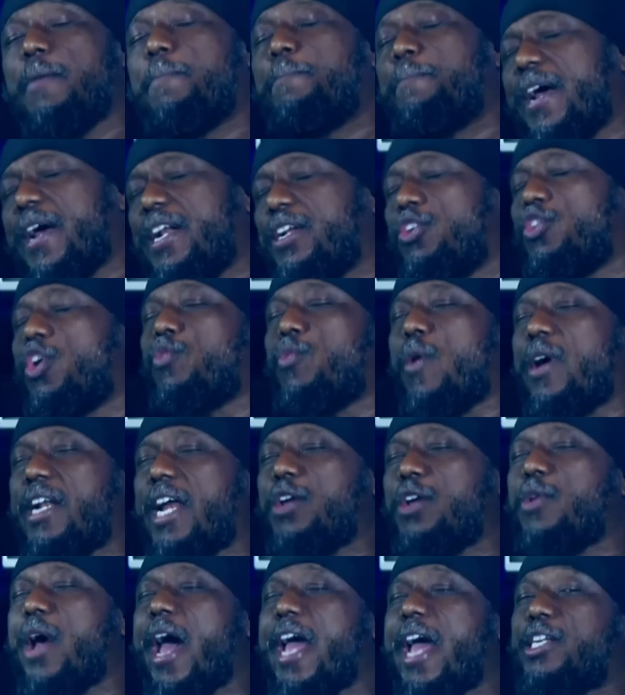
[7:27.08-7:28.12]
depending on
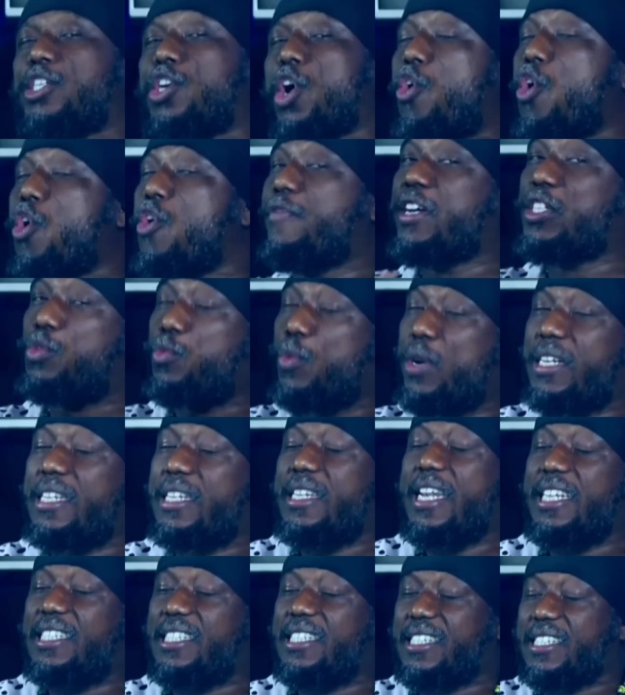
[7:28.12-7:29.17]
whether you are a Jehovah's
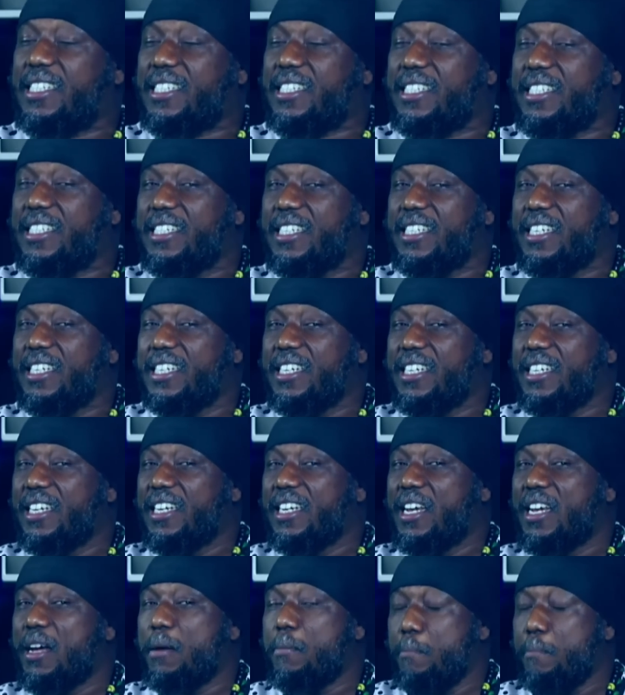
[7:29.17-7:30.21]
Witness
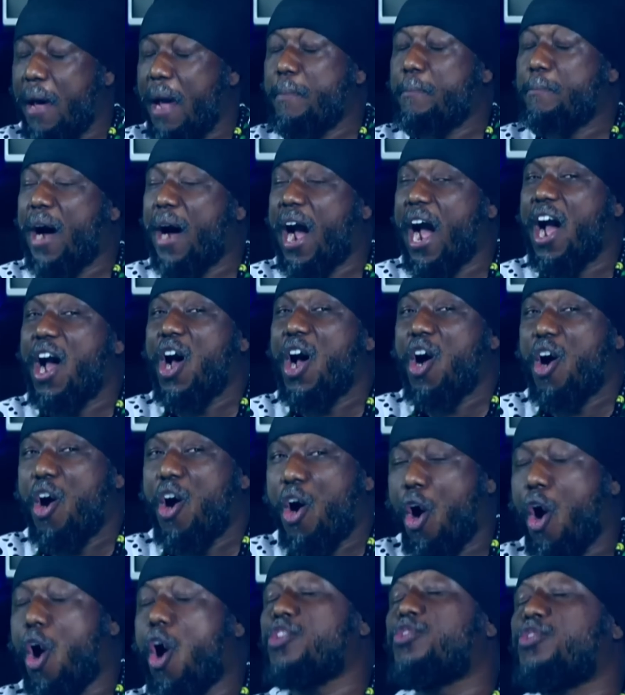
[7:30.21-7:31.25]
member
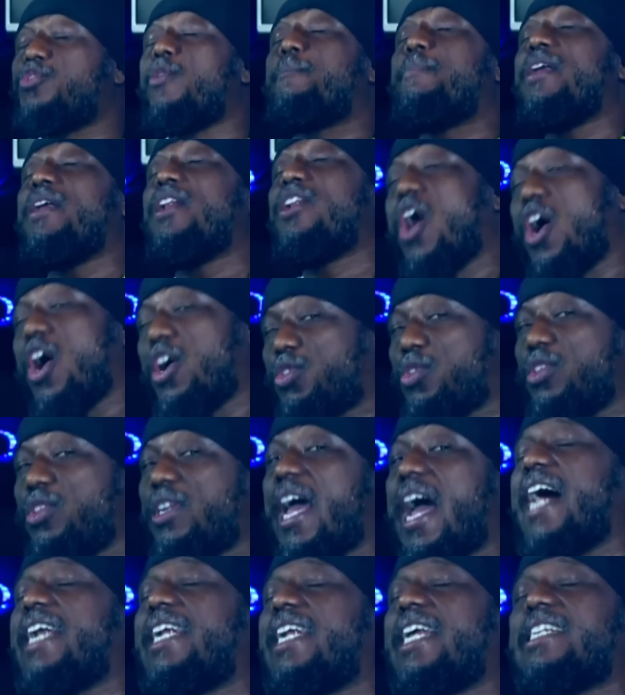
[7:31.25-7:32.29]
or you belong to
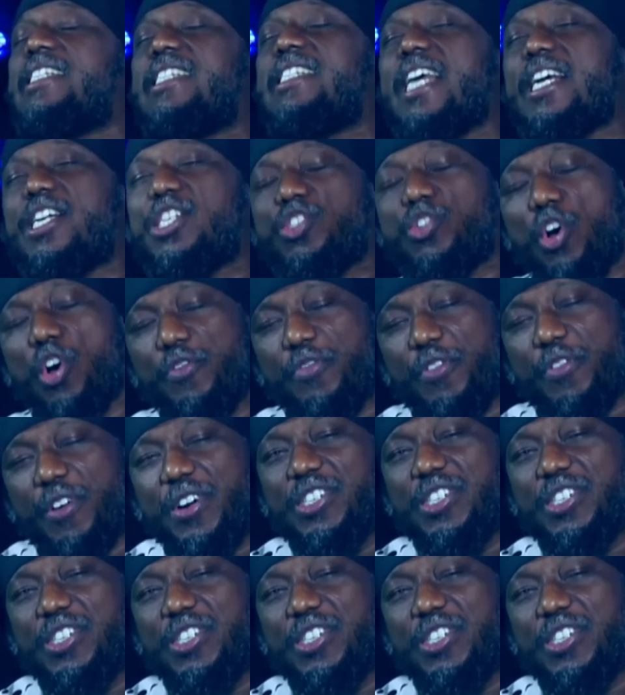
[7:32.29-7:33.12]
the other sects of